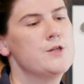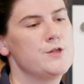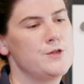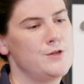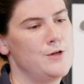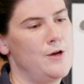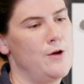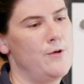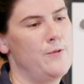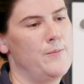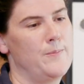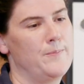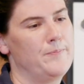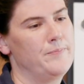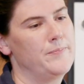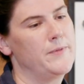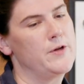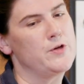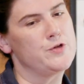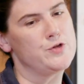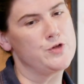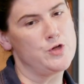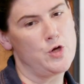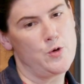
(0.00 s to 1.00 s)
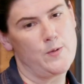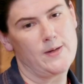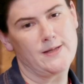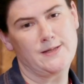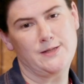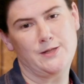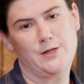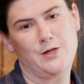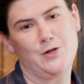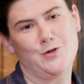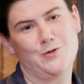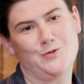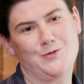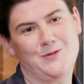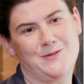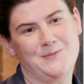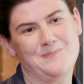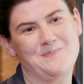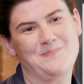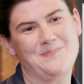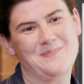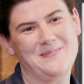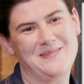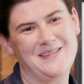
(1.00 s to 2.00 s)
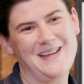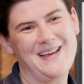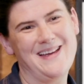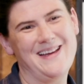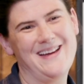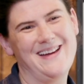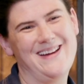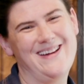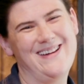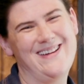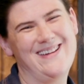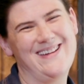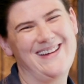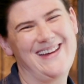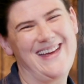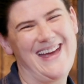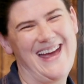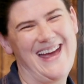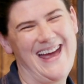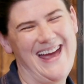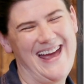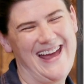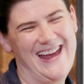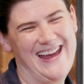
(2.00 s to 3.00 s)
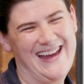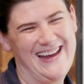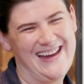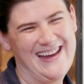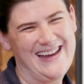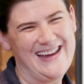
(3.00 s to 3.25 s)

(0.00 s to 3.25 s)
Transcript: So there's no excuse. Okay.